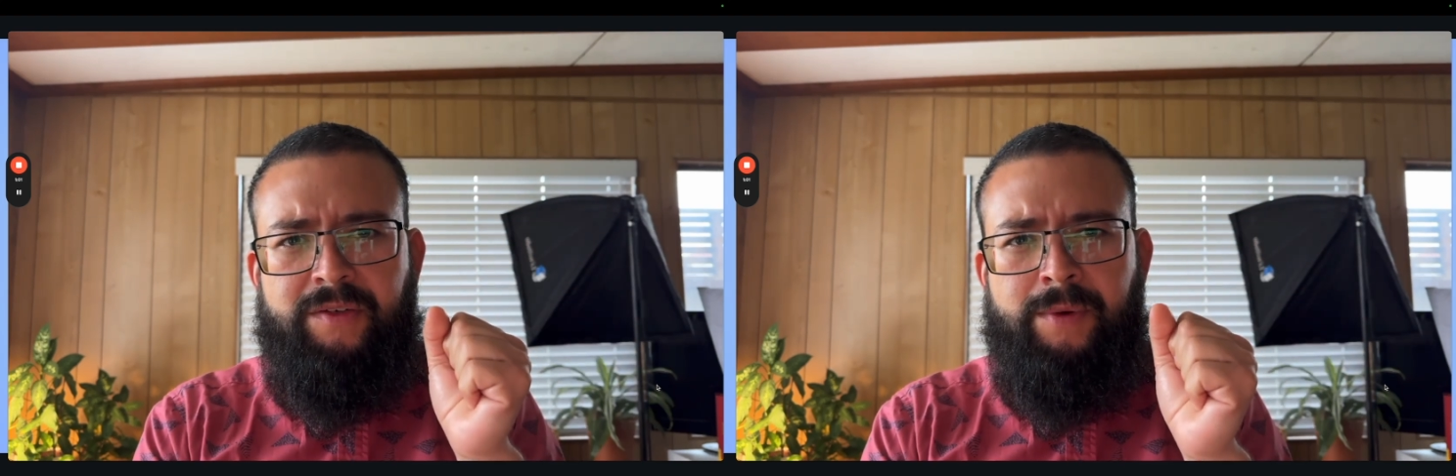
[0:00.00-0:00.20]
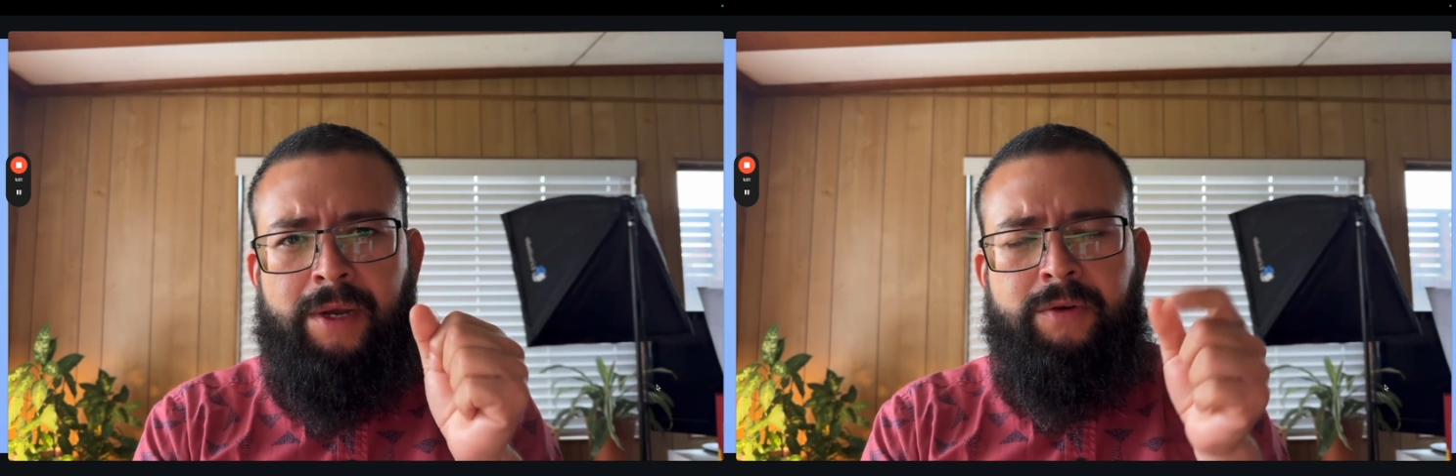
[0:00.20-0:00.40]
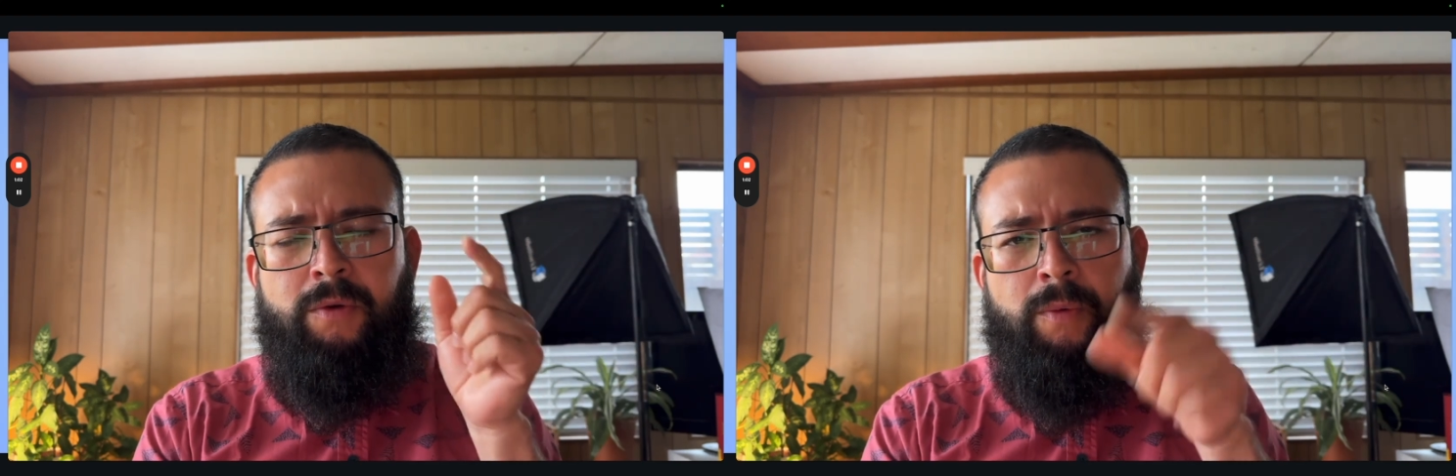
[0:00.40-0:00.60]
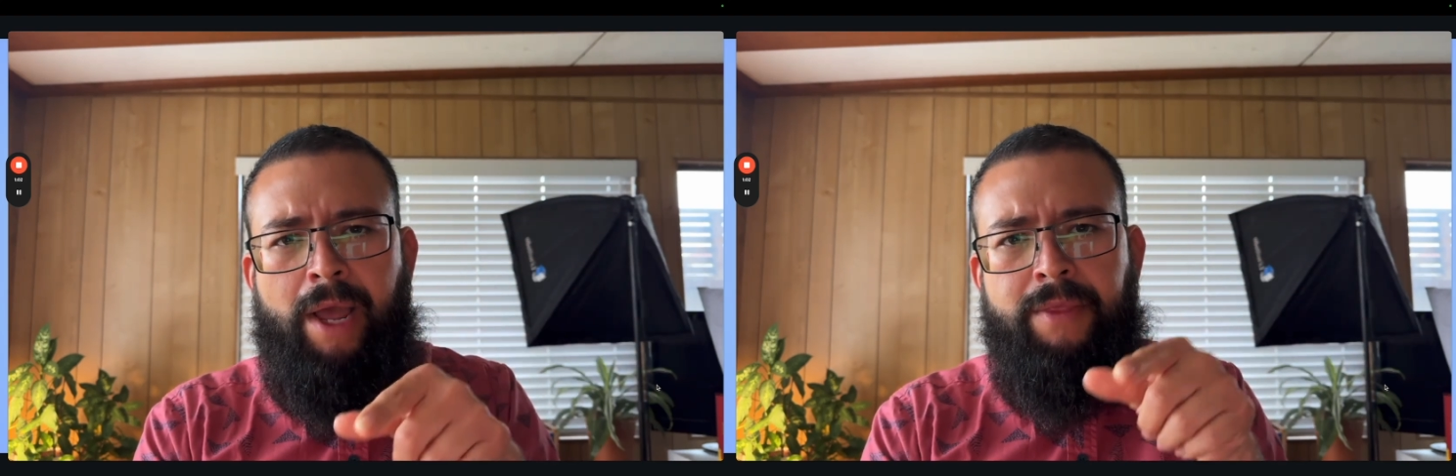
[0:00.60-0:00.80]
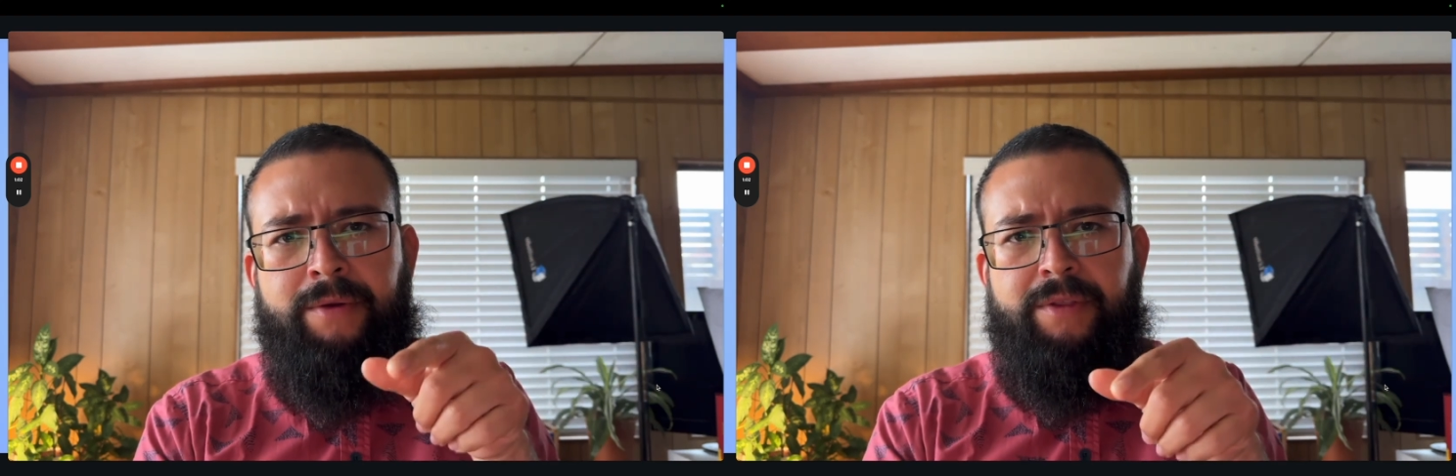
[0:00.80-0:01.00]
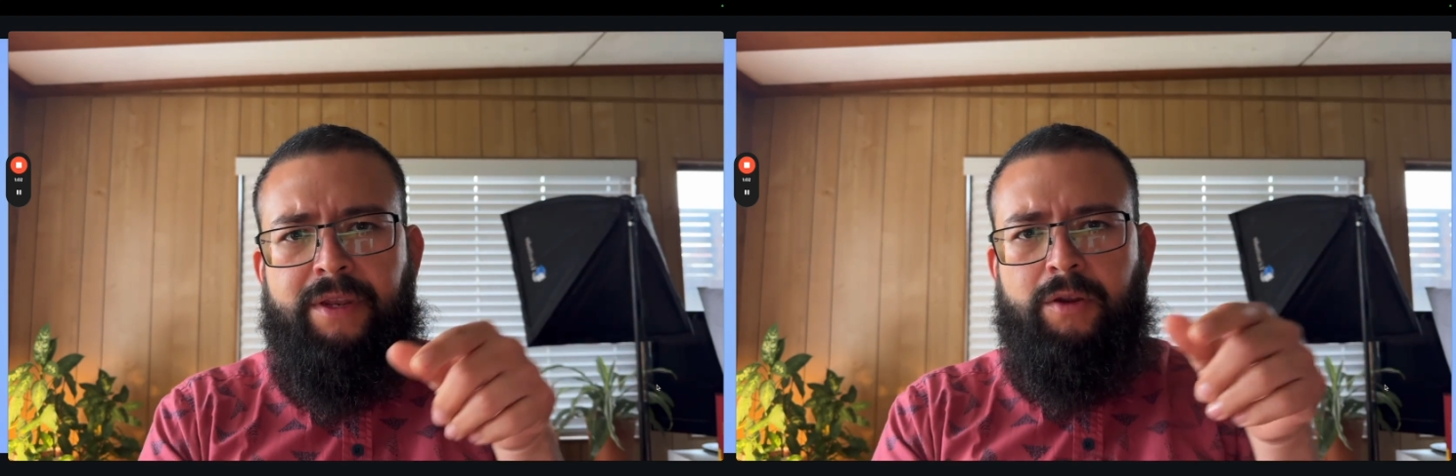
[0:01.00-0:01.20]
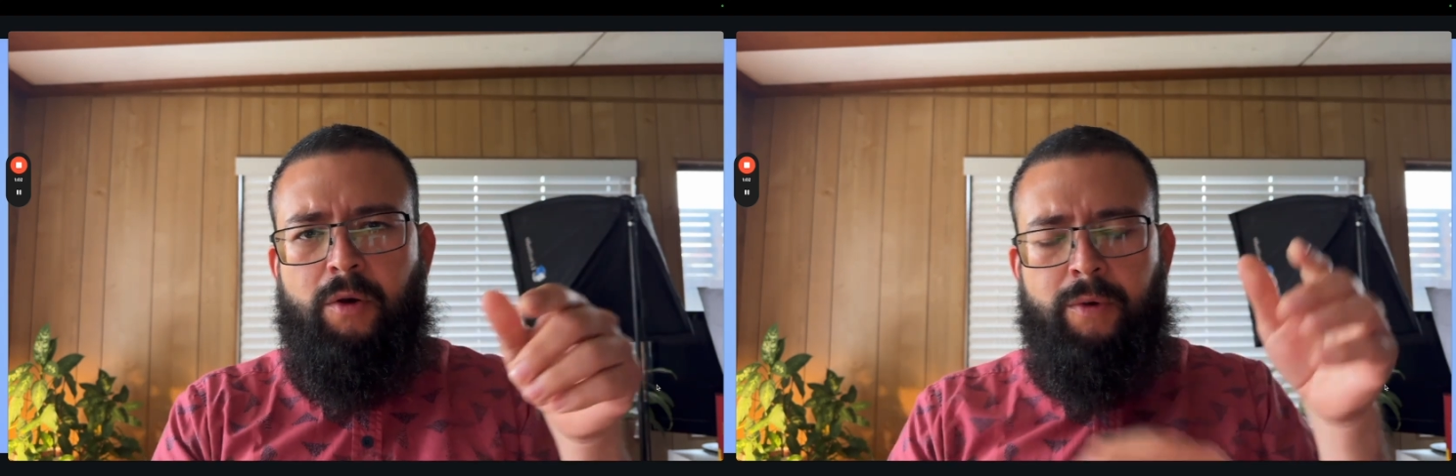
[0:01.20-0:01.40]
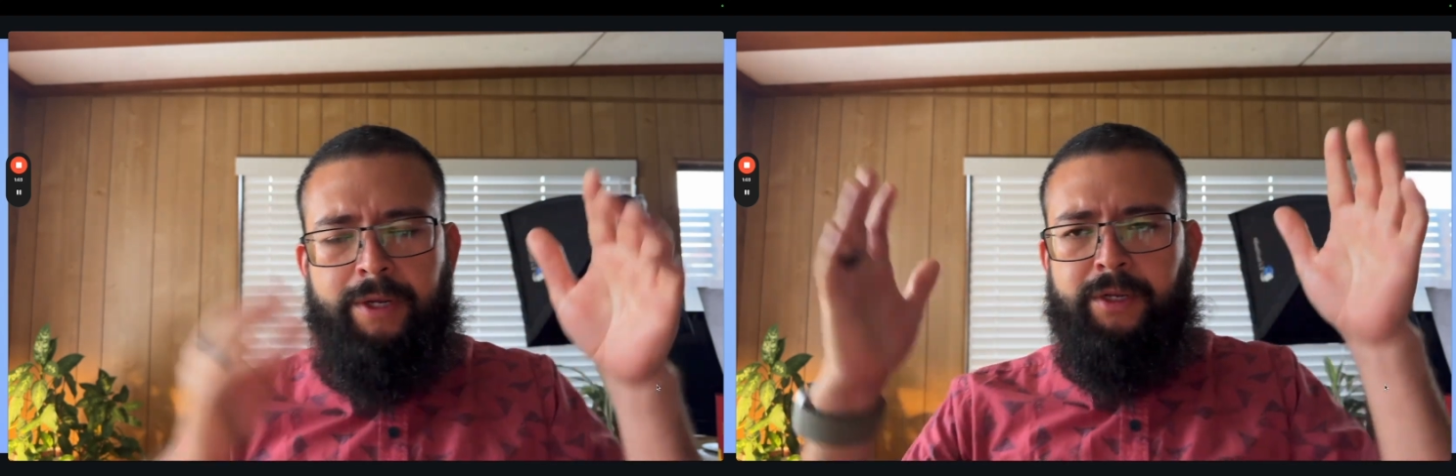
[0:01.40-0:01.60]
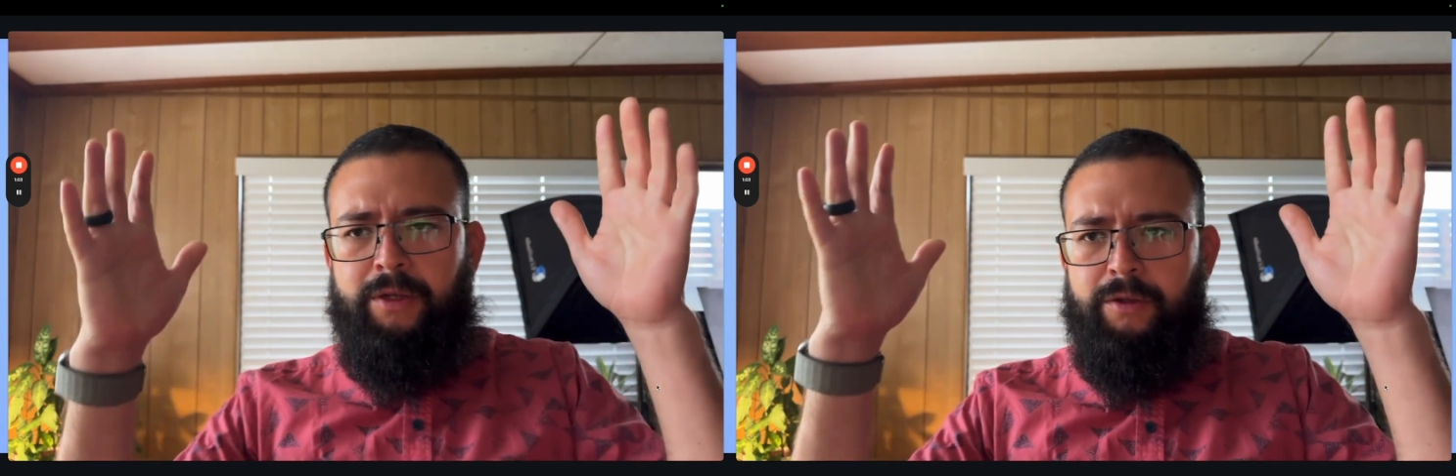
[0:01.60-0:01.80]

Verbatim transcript: around rather than going